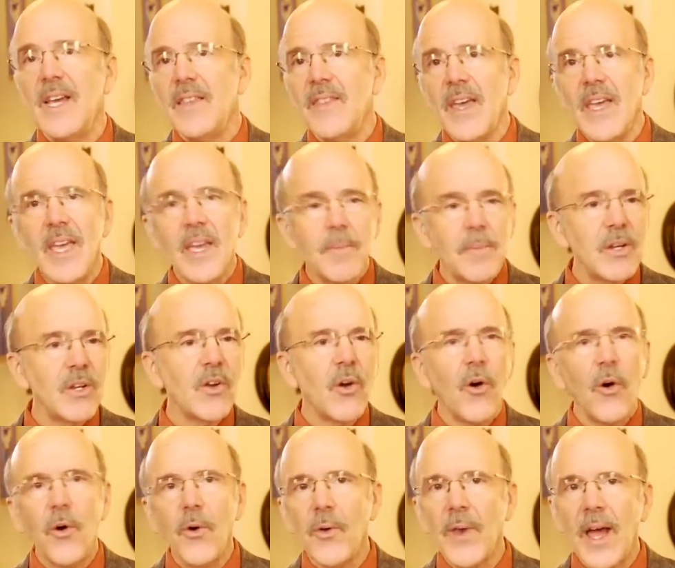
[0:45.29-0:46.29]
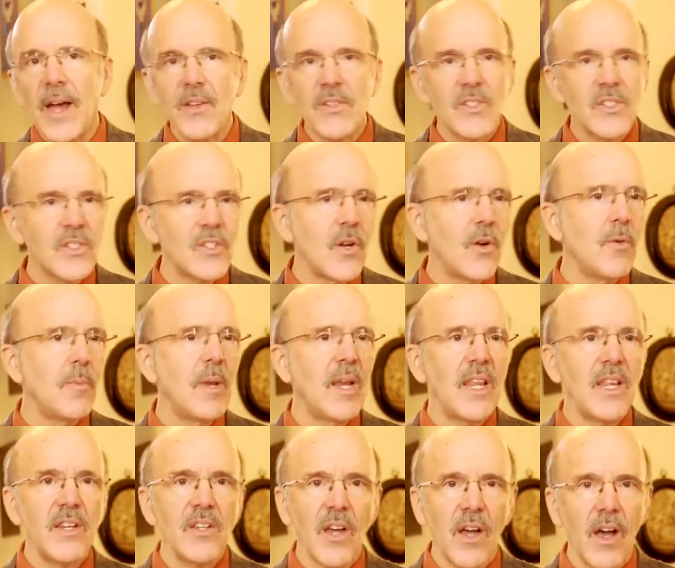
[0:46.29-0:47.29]
They had been called out so
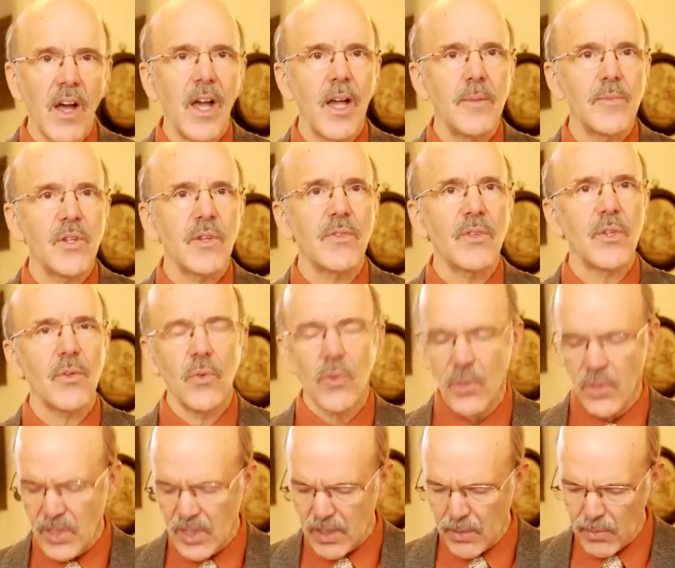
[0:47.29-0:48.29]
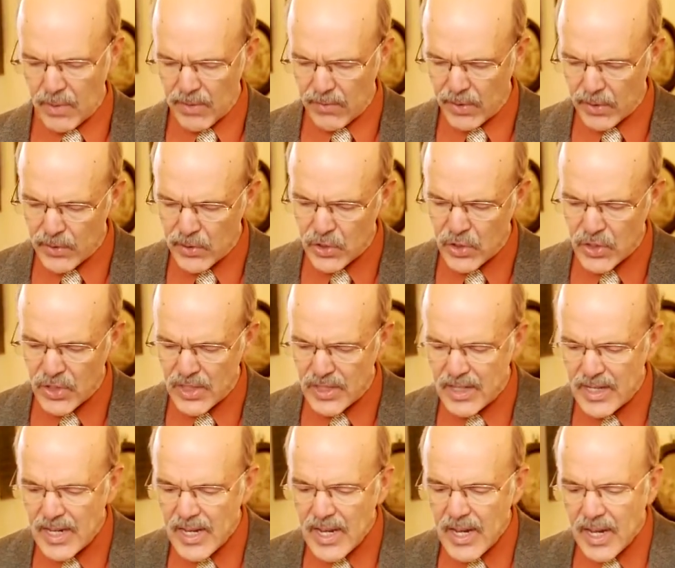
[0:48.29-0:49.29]
many times over the course of the
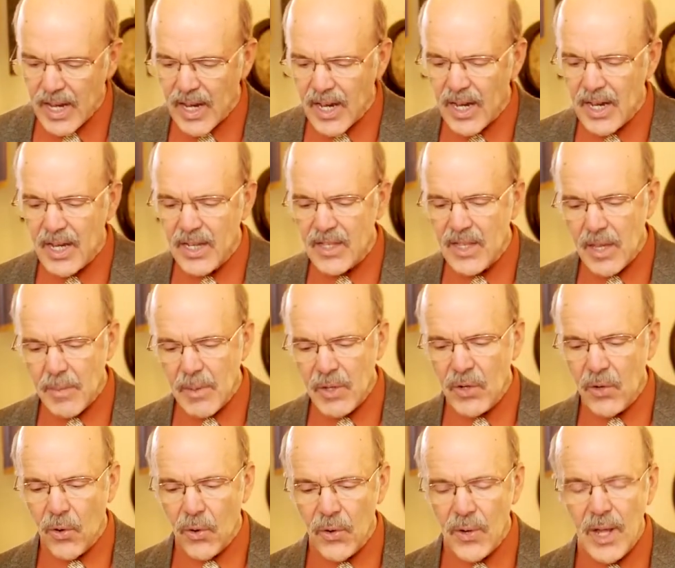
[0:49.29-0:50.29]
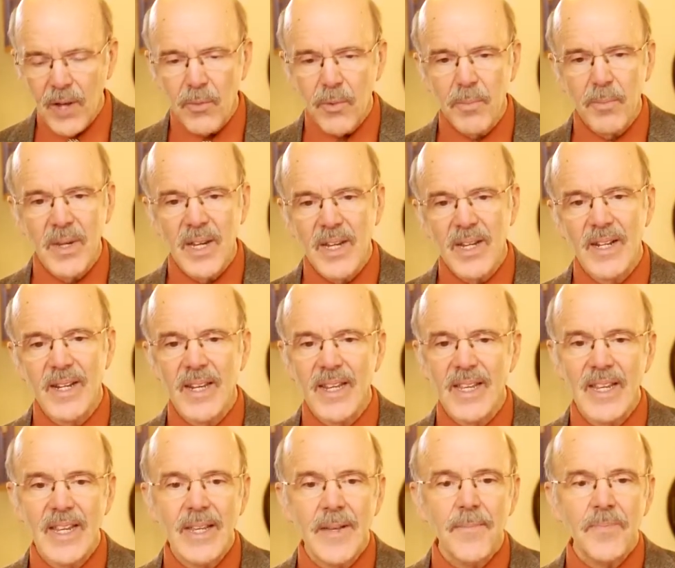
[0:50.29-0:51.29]
Revolution. They've been called out
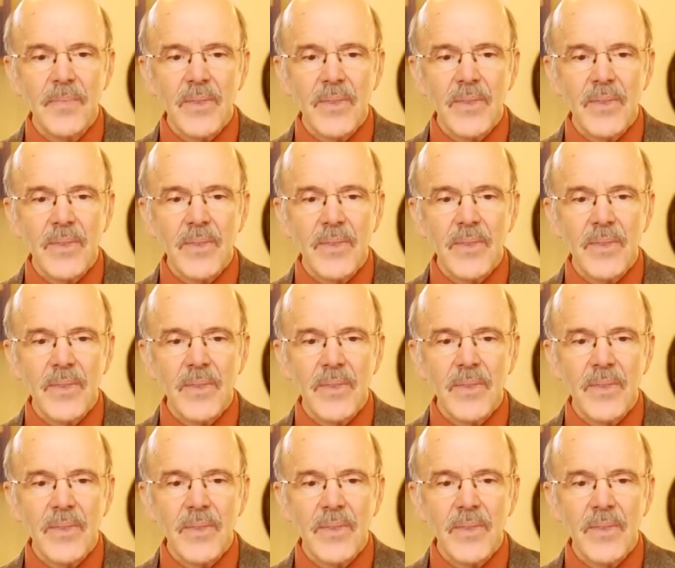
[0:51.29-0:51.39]
repeatedly.